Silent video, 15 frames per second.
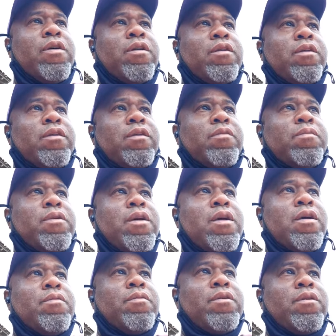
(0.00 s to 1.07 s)
fun
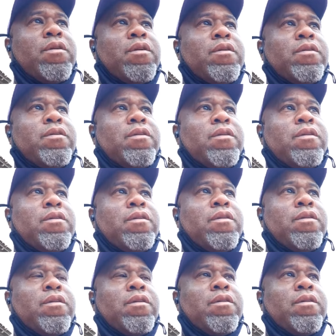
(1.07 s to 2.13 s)
sometimes because just,